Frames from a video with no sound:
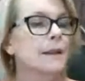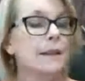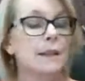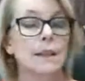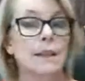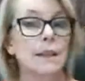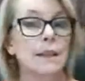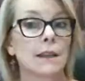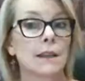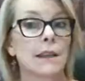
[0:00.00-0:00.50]

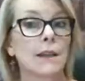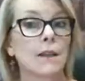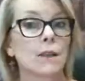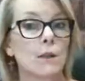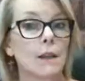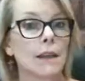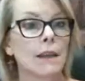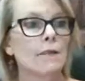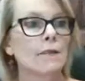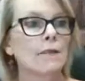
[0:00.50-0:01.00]
that they're
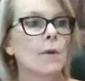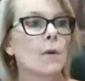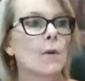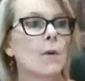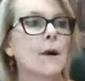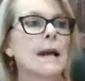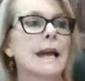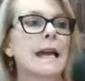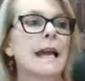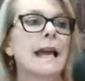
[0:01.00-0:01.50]
looking
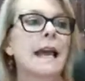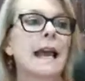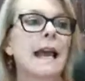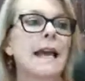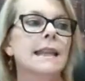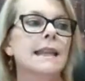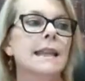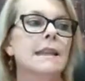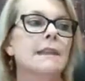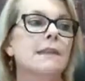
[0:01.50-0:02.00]
for?
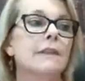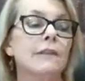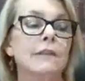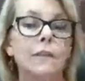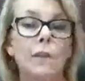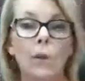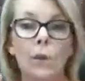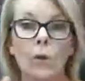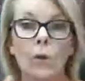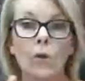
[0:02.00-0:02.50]
And then
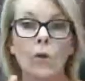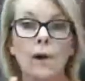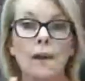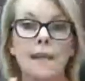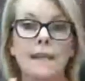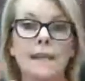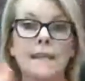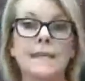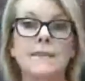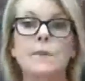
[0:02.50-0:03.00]
4
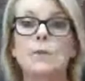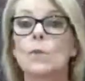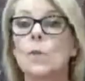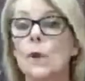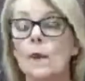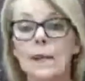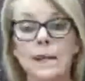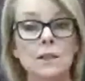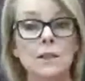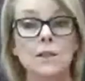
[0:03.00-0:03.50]
is,
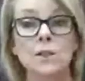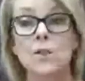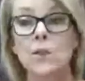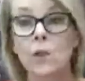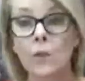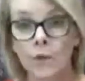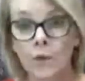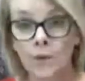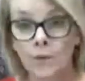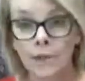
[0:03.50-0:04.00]
what is
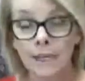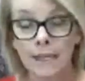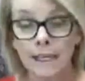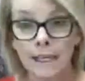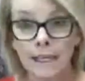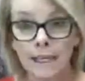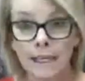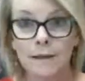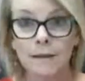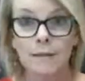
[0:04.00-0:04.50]
your
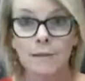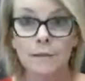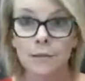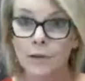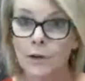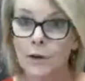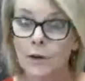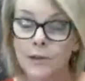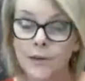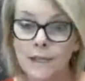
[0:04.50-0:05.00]
unique
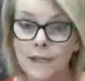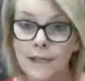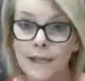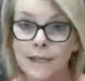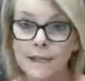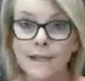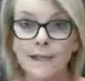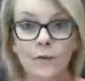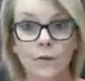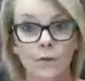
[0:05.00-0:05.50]

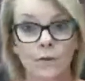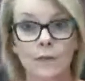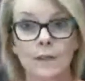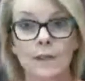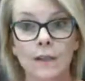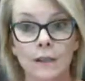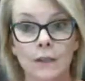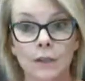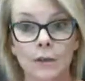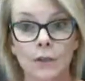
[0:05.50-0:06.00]
process or
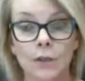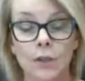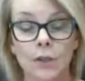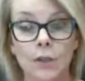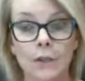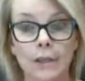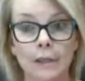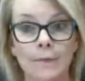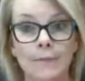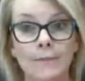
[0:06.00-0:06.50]

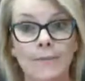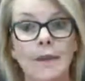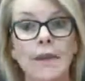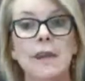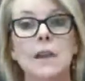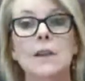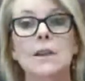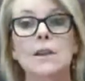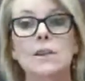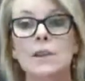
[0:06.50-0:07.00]
solution?
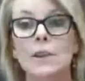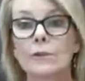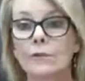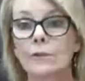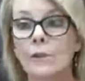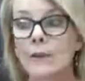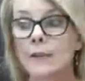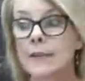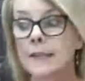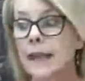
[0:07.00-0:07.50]
So
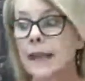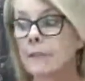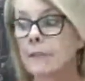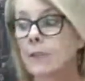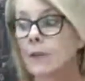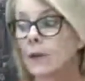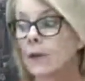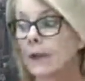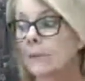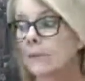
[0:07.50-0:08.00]
for
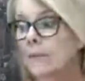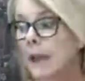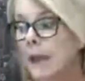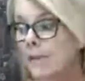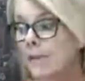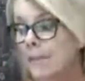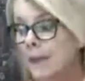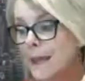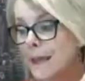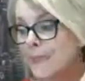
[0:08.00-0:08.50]
example, it
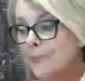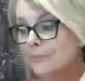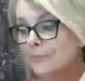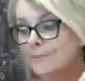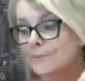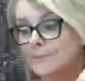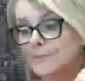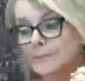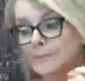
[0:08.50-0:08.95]
may be